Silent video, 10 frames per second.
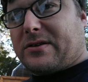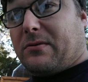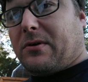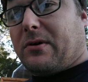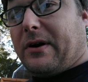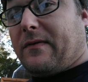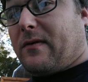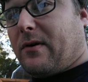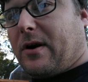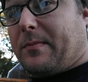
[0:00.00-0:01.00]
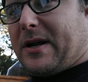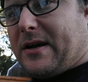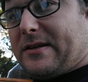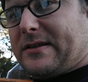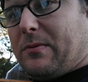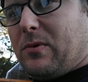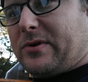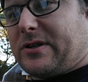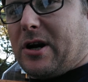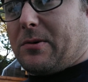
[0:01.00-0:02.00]
solenoid for it, because it
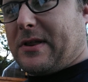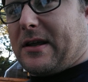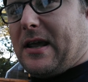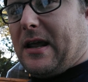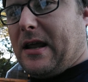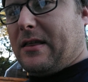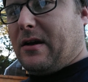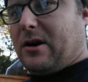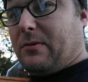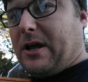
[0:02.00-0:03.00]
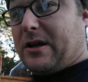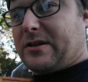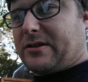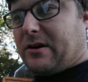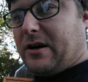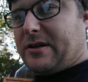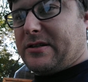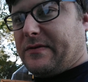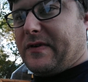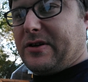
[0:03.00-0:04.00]
won't start with the key. The only way you can start it is
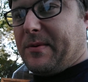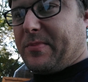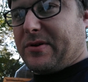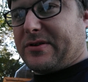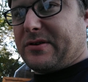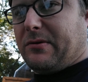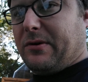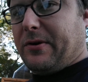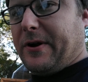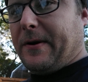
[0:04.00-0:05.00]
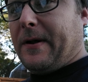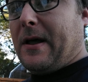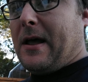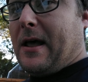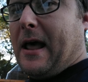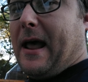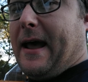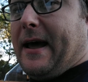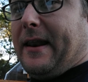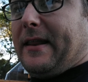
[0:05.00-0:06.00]
if you jumper the solenoid.
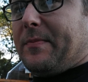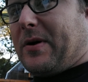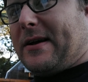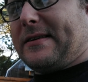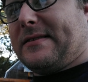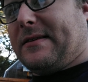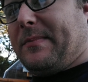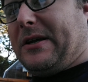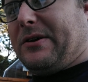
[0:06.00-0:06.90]
And in the process of me